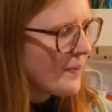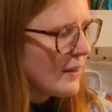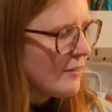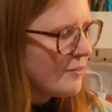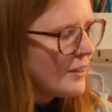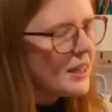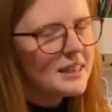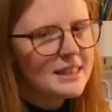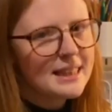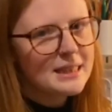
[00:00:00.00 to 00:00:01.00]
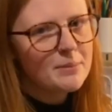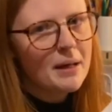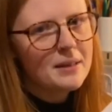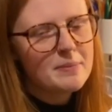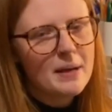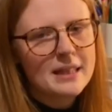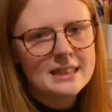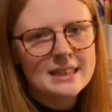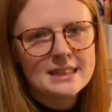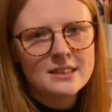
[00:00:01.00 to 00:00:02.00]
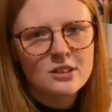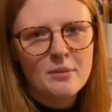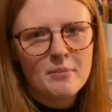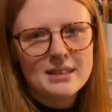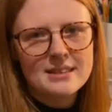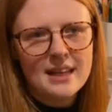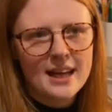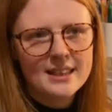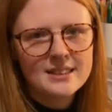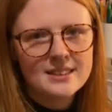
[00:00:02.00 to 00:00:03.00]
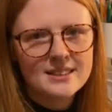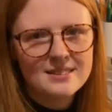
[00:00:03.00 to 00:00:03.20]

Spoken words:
First things about this pattern is it's not in my size.